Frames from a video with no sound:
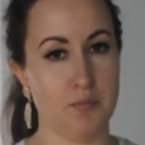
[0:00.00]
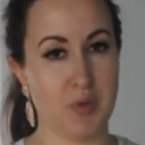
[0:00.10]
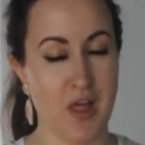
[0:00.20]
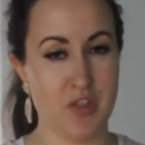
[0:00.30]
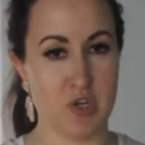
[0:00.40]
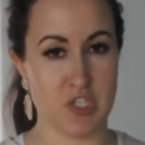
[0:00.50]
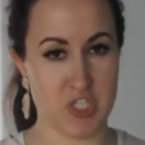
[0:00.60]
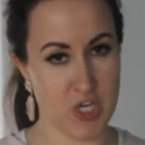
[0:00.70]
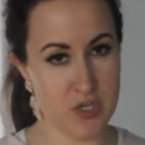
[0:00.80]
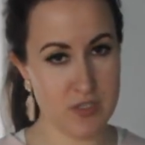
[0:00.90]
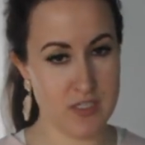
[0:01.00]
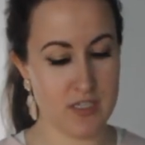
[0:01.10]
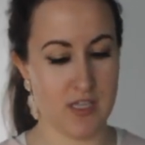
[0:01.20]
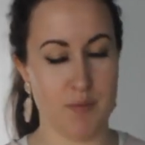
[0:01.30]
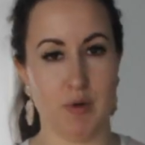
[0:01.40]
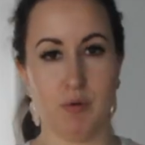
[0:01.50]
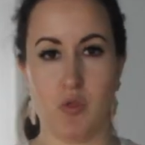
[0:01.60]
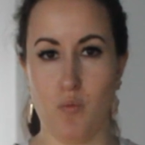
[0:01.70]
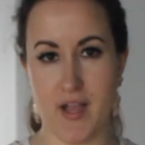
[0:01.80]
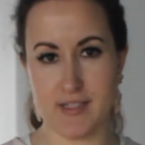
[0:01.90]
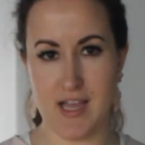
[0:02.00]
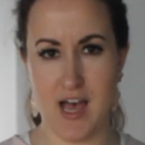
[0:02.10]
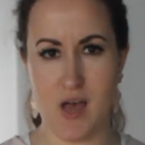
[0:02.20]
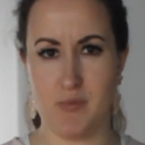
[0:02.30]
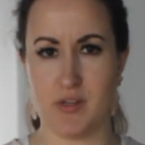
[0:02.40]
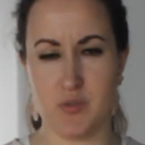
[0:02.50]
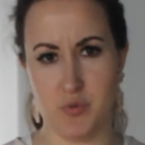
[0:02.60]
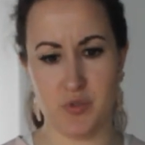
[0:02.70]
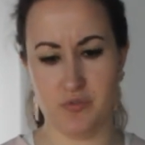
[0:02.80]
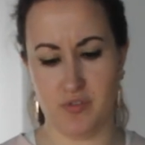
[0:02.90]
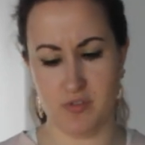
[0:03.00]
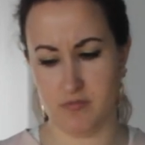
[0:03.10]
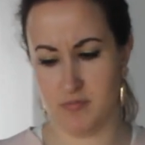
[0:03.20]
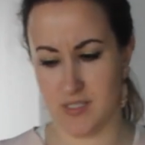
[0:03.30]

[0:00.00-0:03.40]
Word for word: pleather skirts and I put it with a white top and it's beautiful.